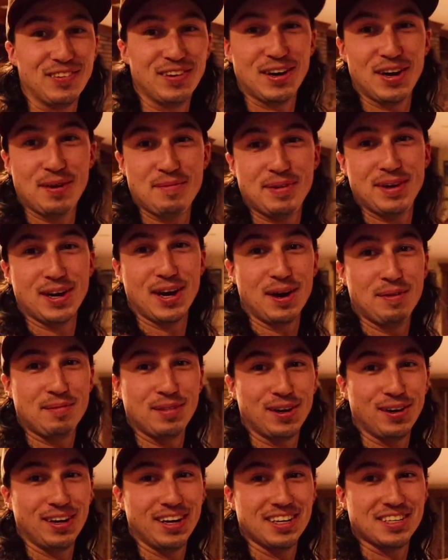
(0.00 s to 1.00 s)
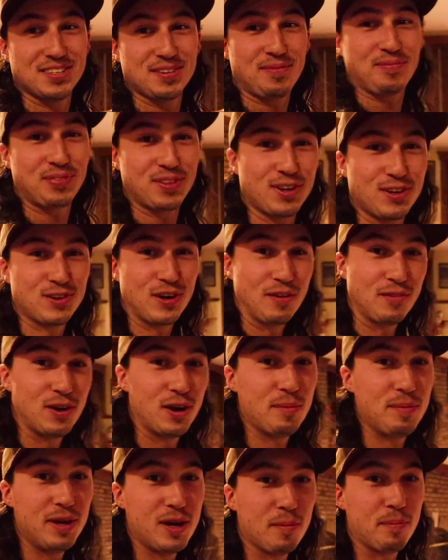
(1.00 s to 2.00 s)
hit me up, there he is, Trevor
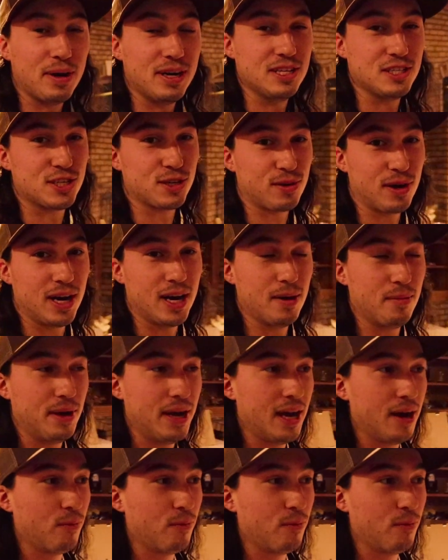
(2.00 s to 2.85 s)
hit me up on Instagram and